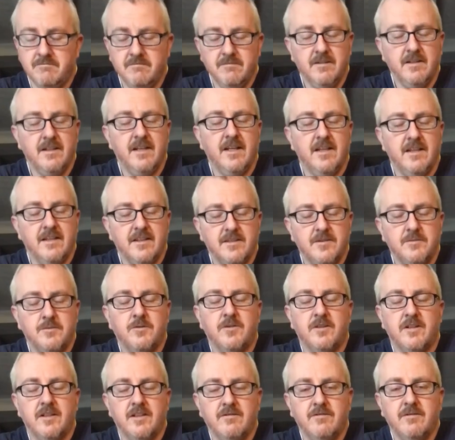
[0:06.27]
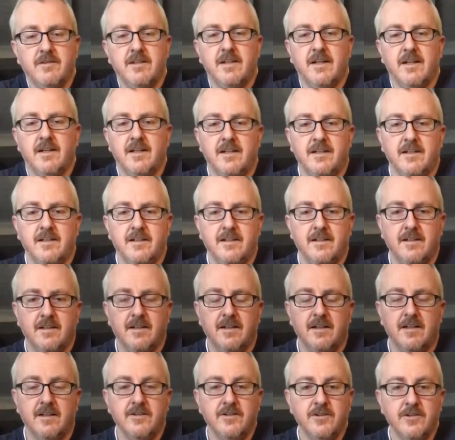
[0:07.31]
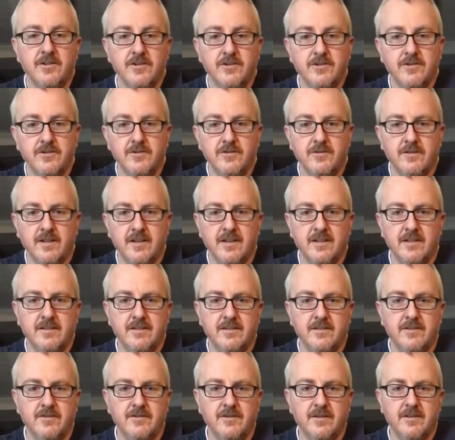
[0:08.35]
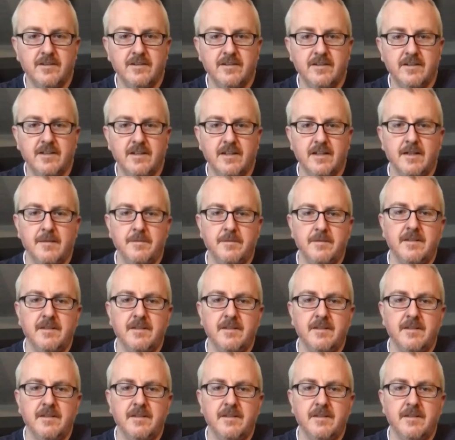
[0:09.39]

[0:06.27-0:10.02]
Again, this morning we got a new, nice and trusty cup.